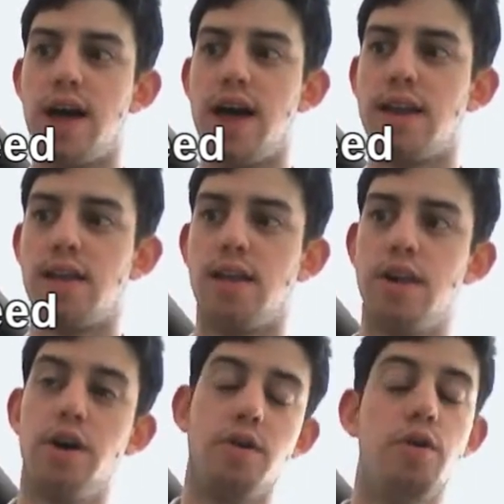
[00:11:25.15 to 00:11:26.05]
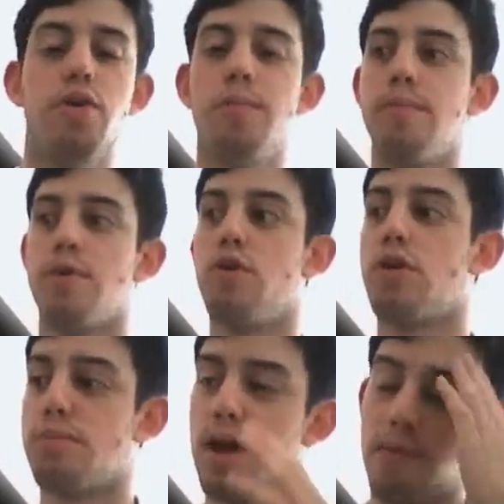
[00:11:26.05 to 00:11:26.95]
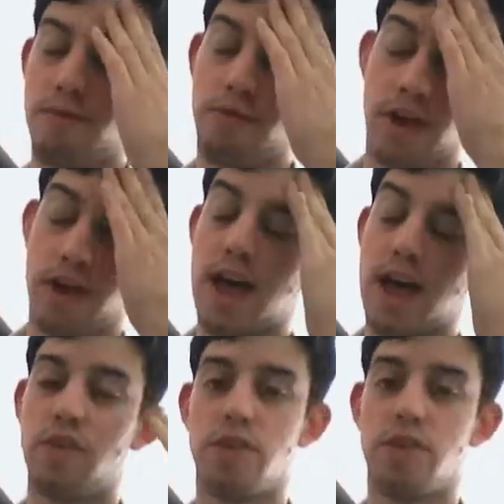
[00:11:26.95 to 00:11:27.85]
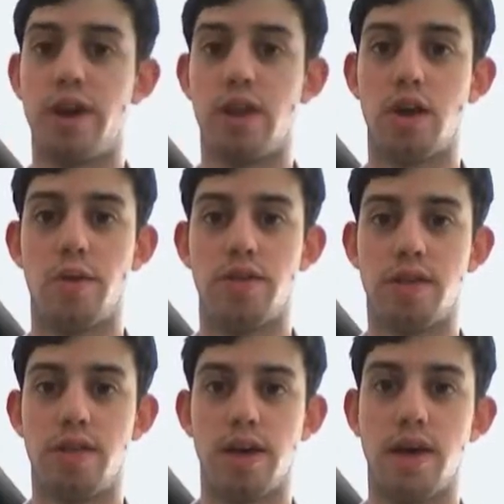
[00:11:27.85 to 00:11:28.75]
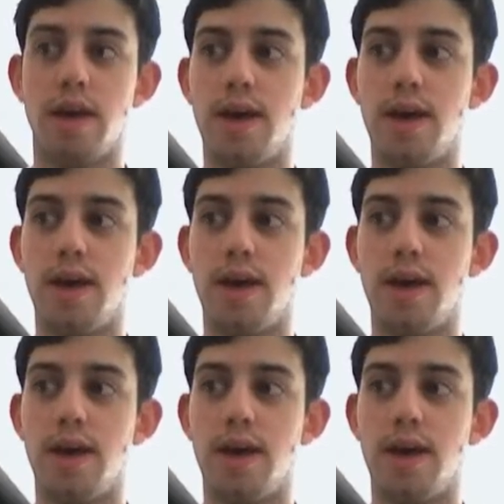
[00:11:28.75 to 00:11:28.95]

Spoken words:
And, you know, who can blame them for like having some way to go on this thing?